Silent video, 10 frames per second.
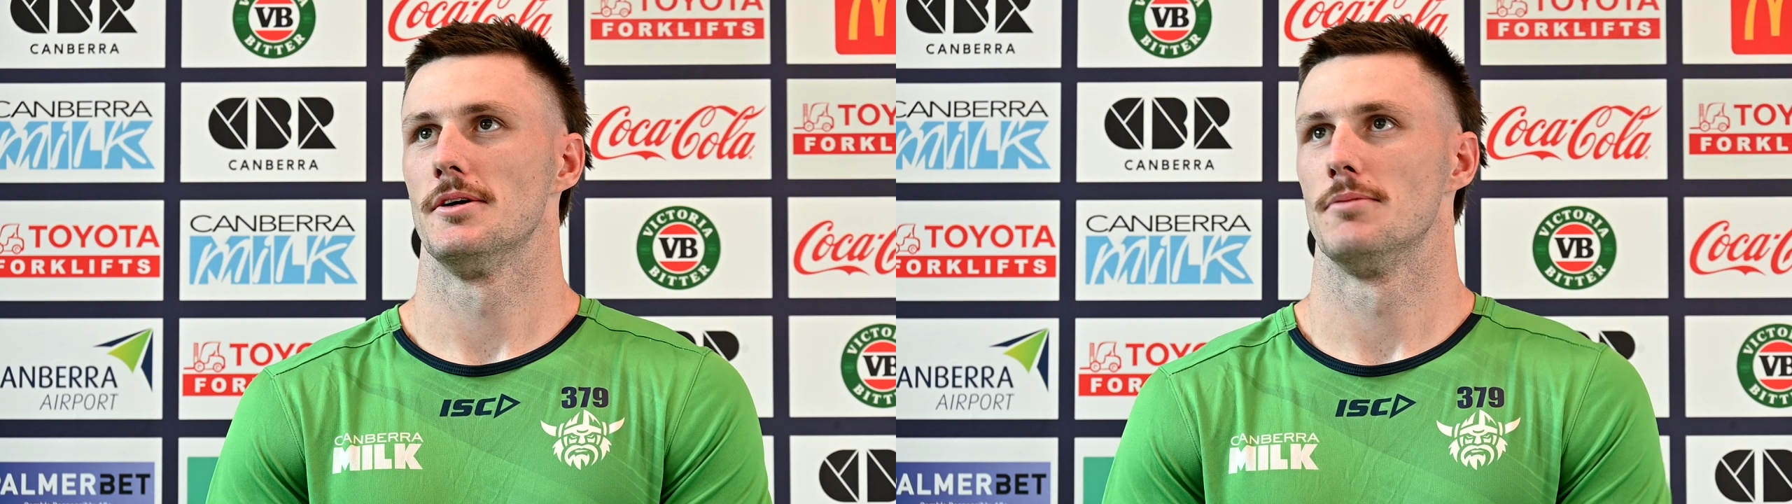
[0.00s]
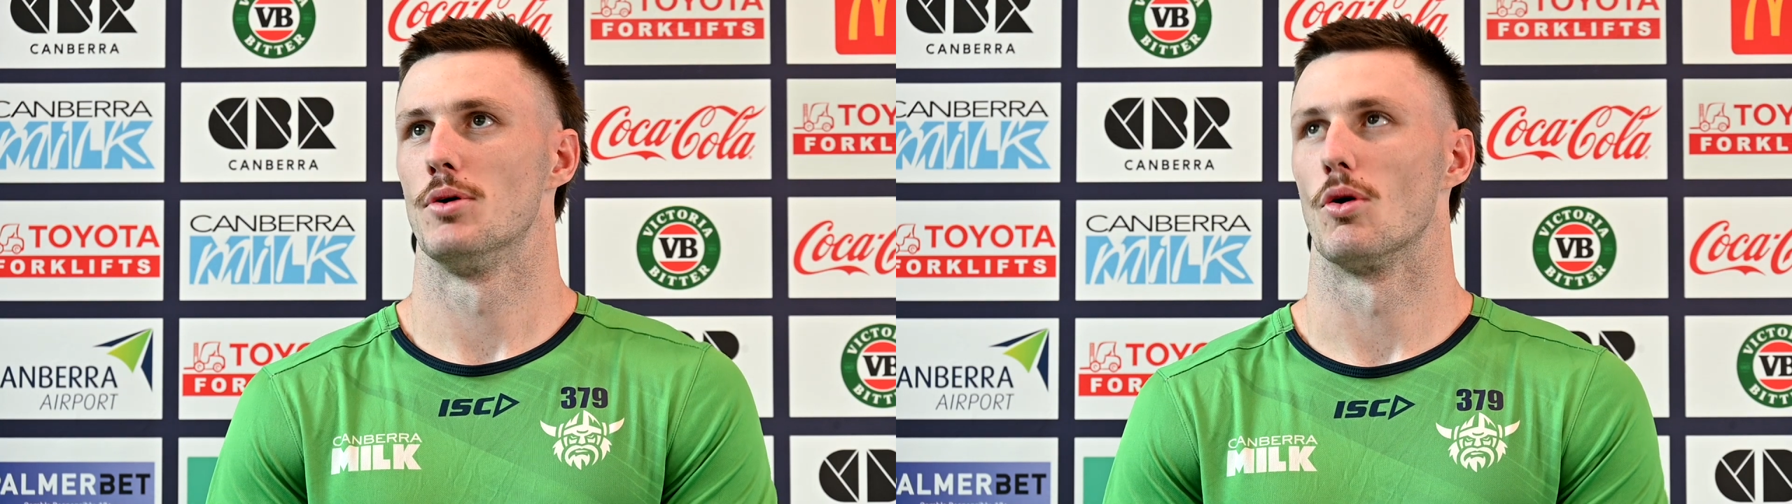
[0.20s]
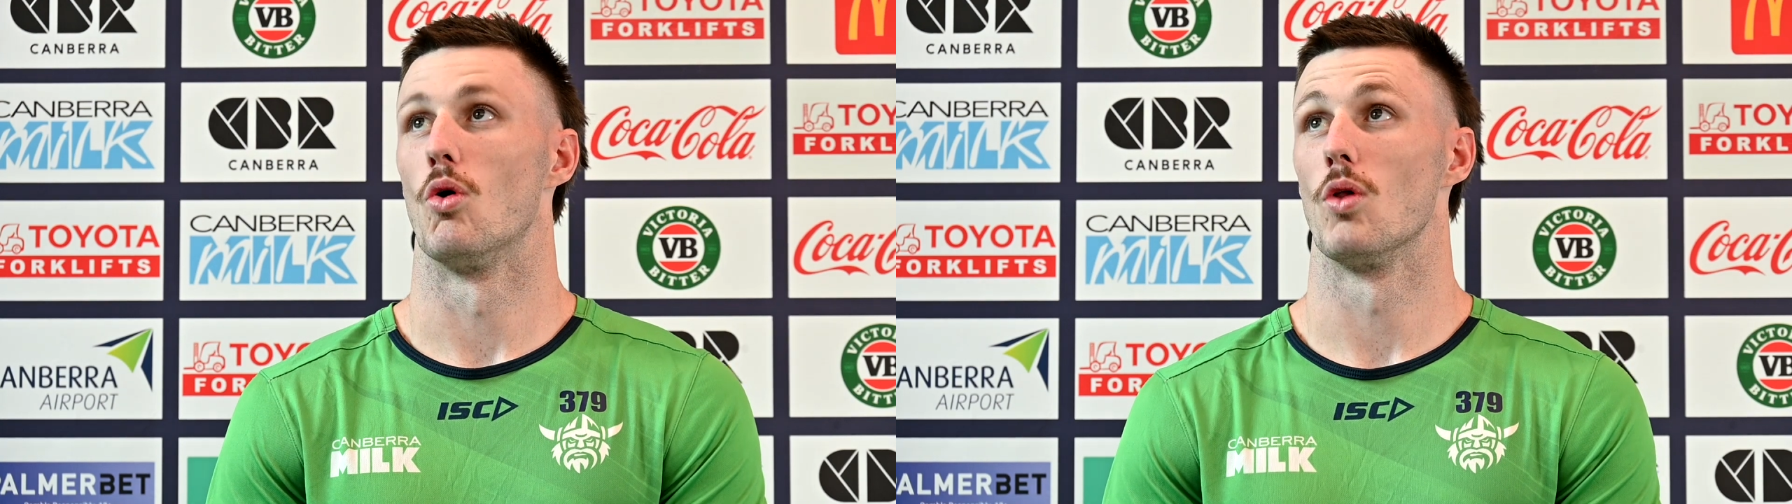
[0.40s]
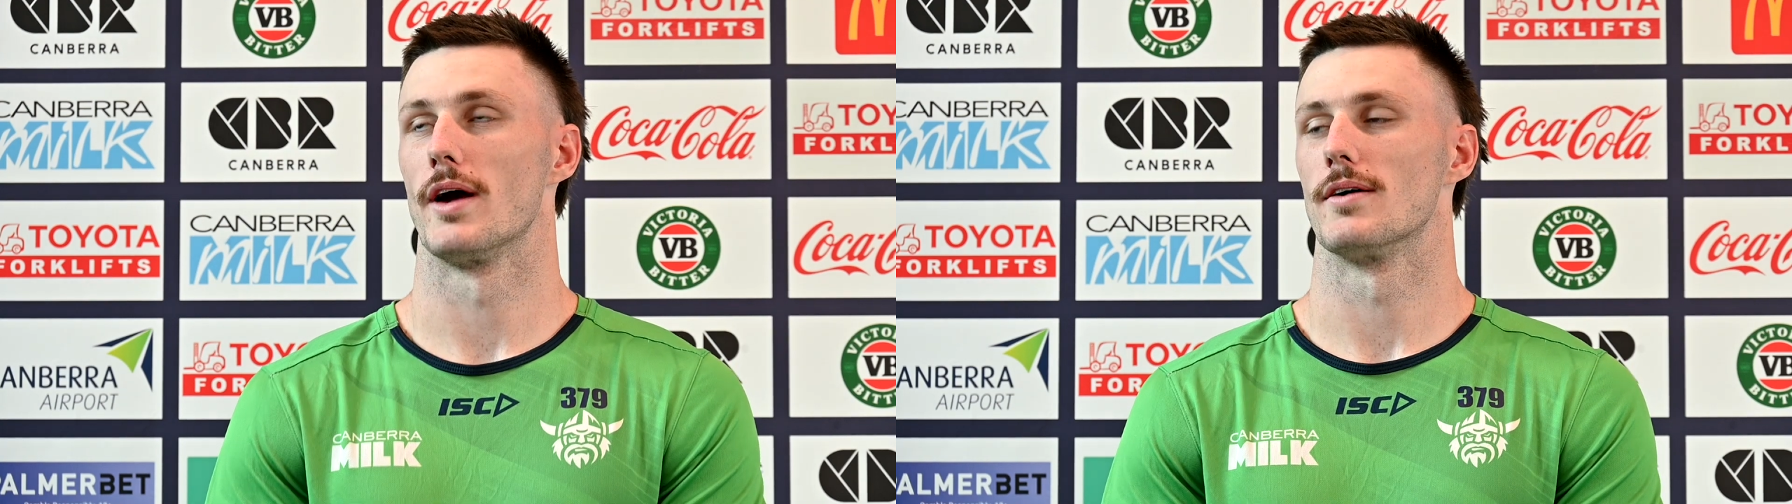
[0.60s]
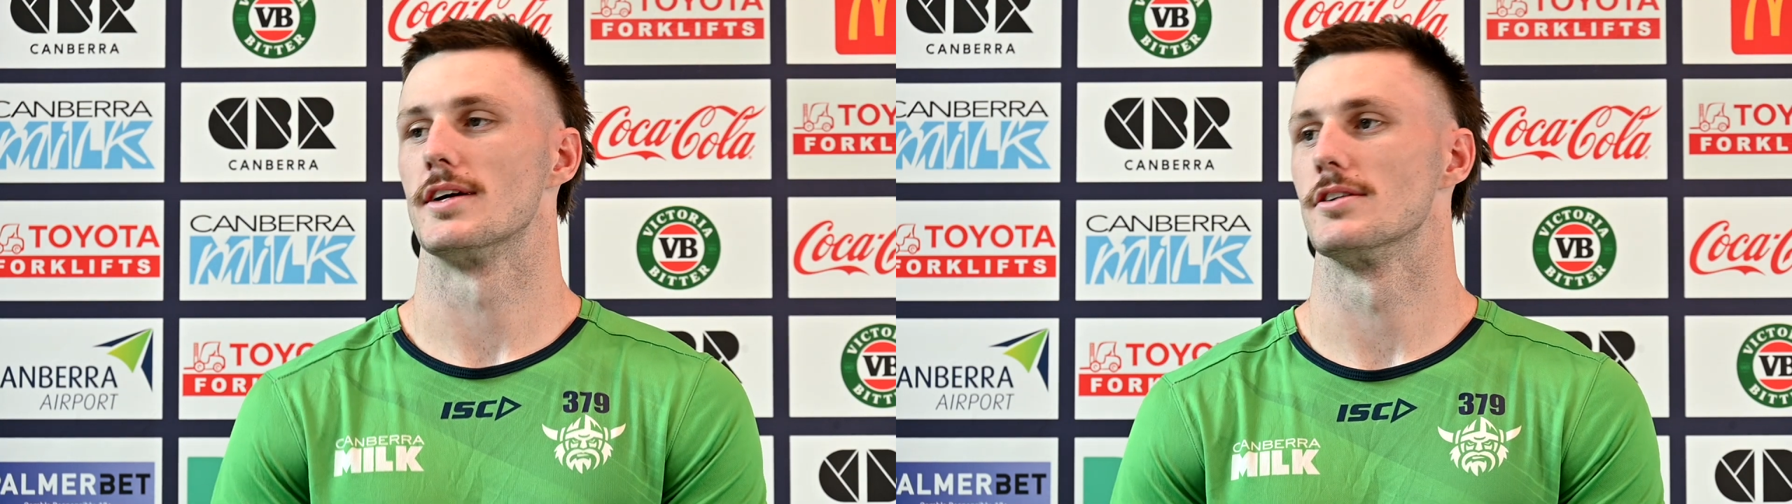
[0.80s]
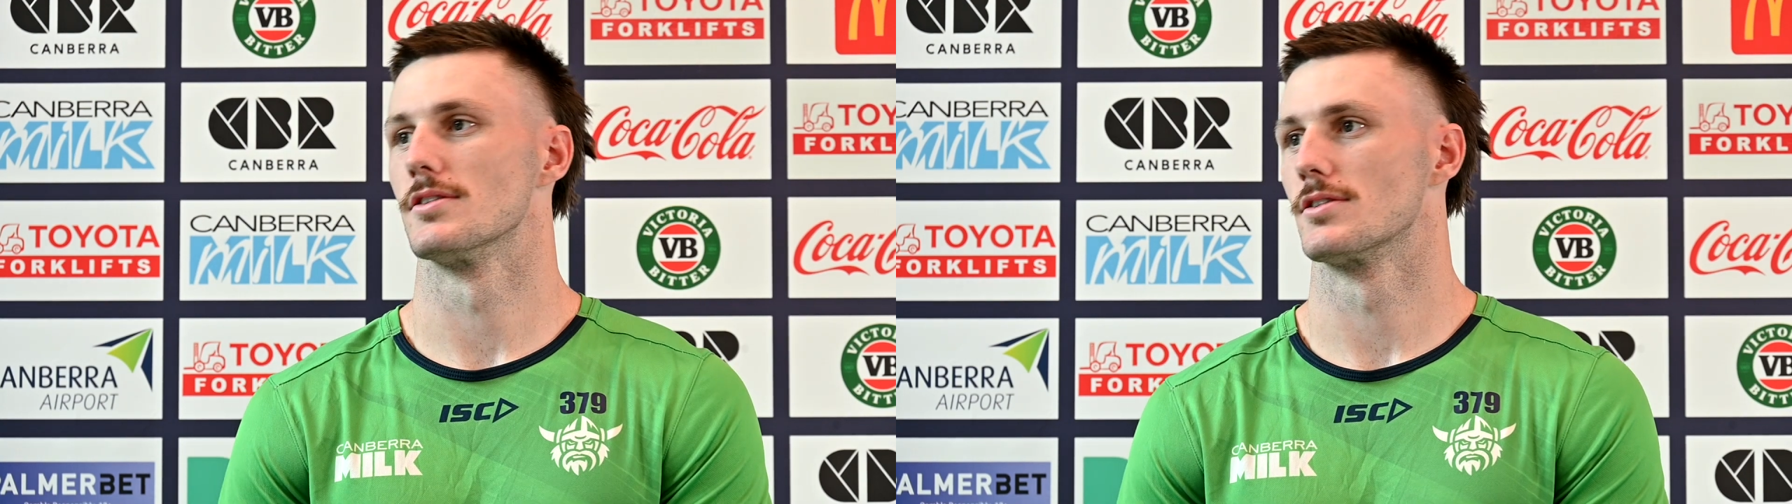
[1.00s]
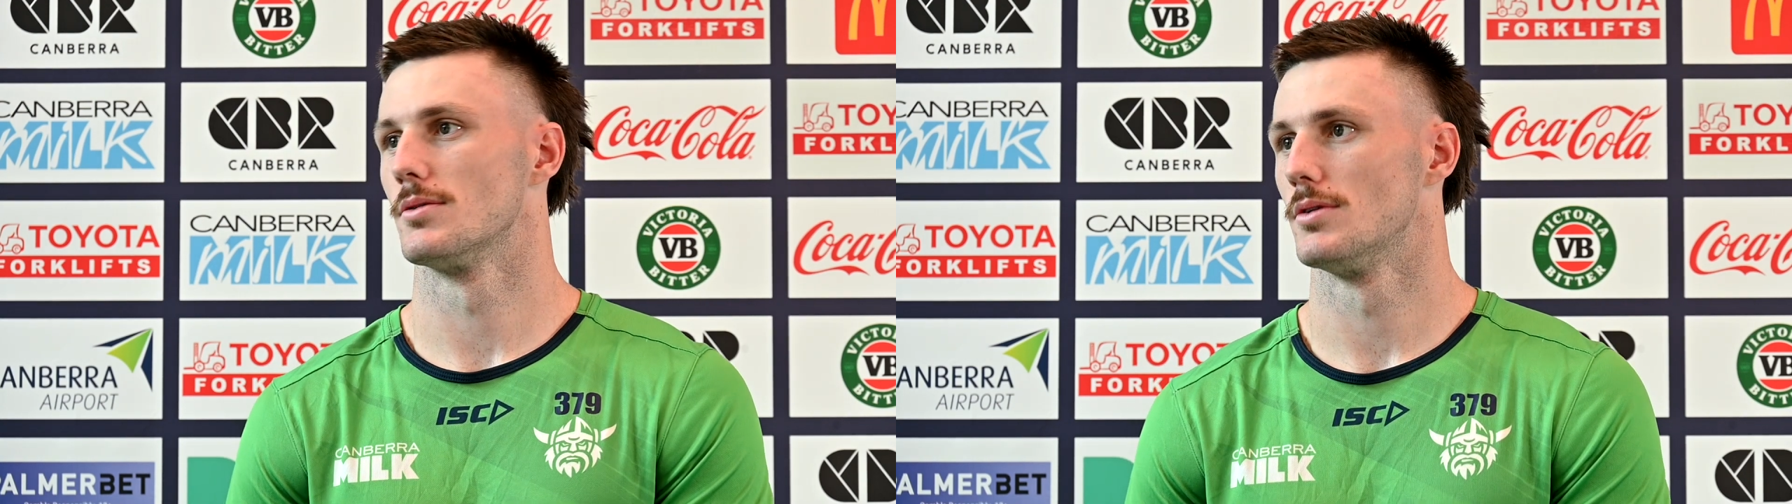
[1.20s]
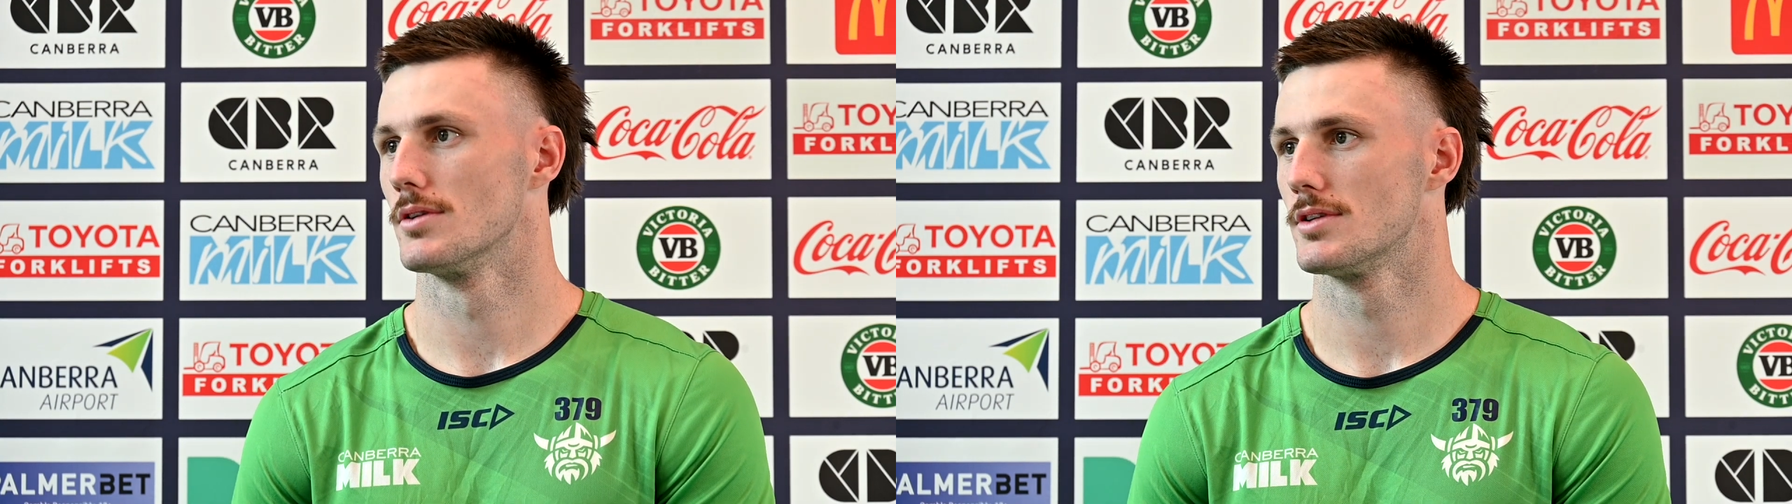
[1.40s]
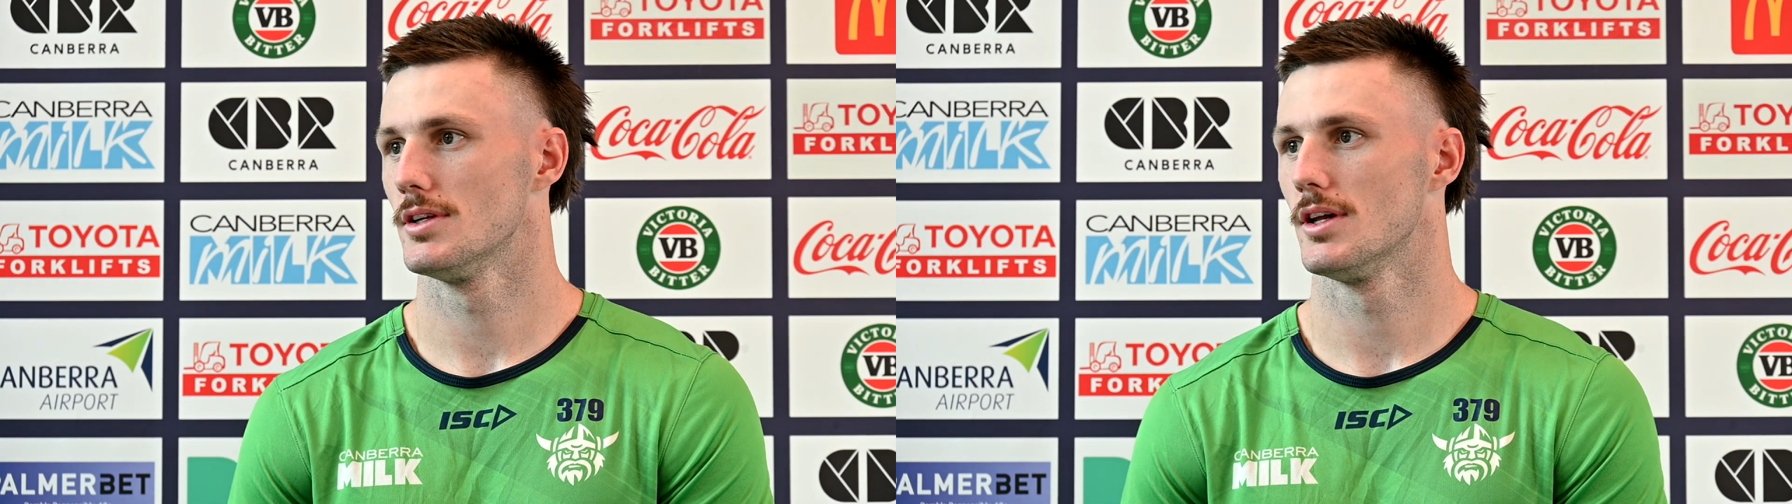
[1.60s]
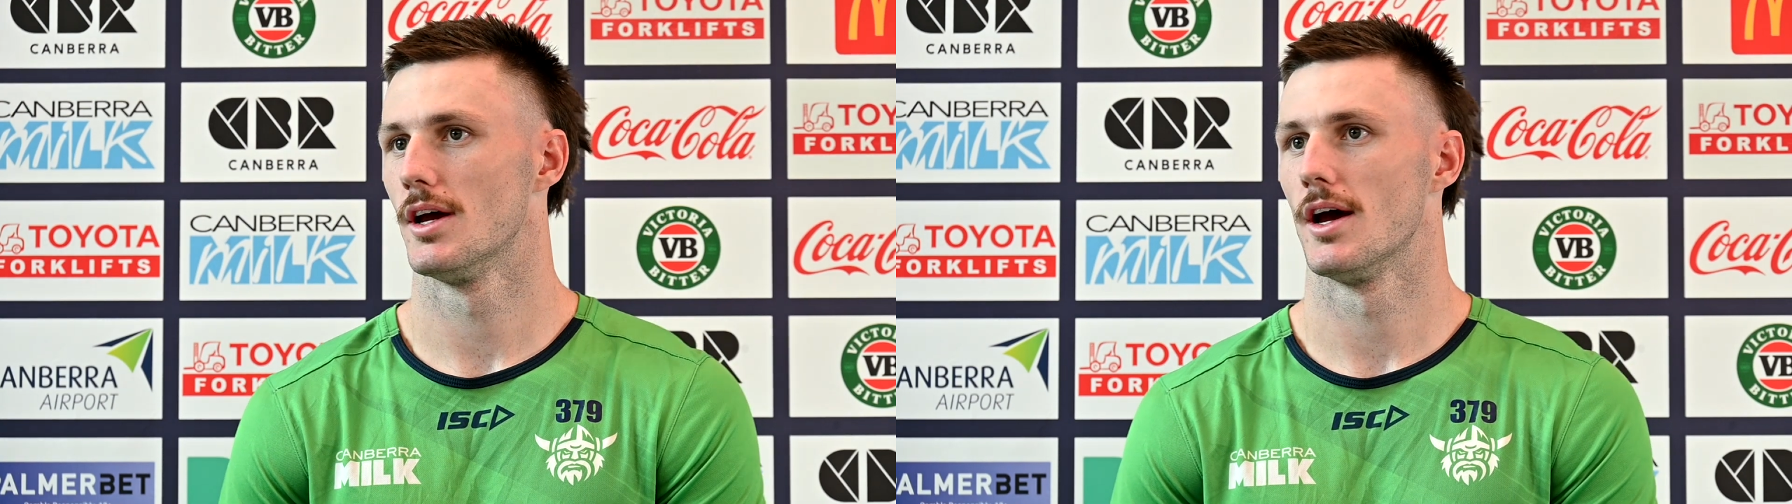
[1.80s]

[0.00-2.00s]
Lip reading: put all our attention towards it,